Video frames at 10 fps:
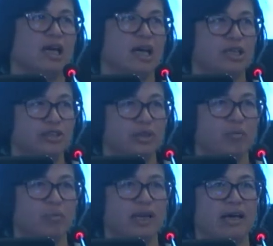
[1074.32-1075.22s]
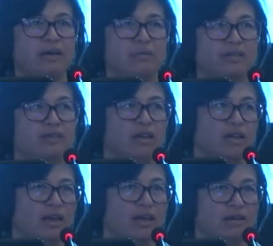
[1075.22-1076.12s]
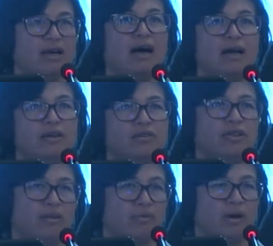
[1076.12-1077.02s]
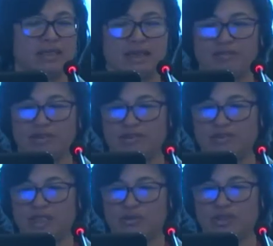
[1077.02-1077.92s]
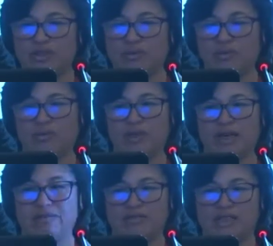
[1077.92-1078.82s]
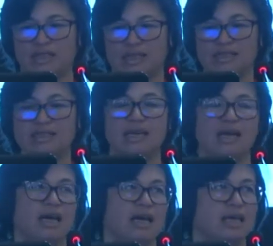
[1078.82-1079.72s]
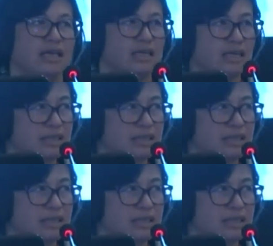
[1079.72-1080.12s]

to comply with the, the right level of dilution we have assessed. This